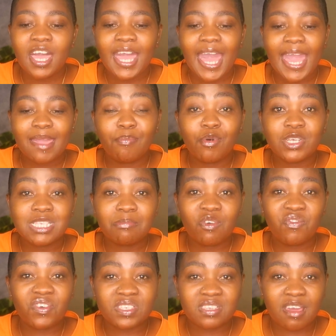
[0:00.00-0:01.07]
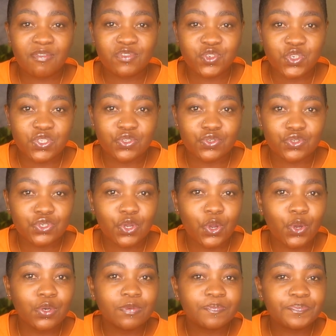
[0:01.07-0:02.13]
I bought some of her stuff during the
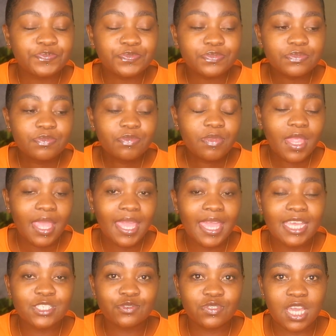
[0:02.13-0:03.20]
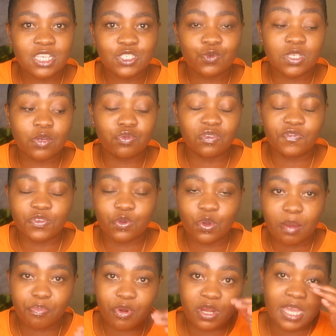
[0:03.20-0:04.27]
show, and today I just want to review
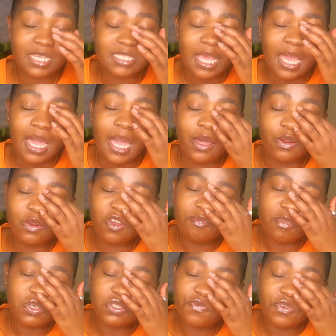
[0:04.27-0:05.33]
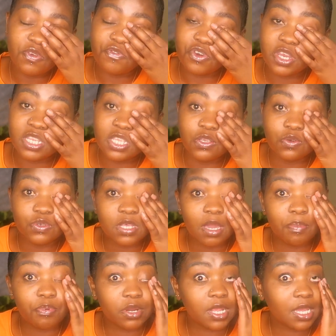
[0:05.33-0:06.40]
her products. I don't know if most of you have already used
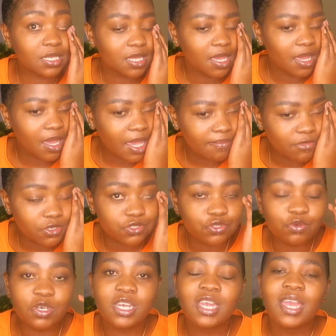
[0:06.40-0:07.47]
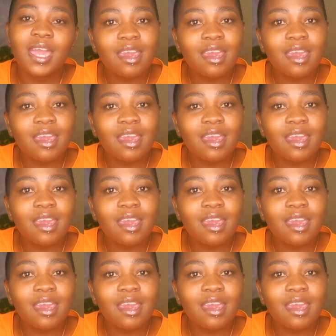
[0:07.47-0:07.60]
her products. I'm not sure.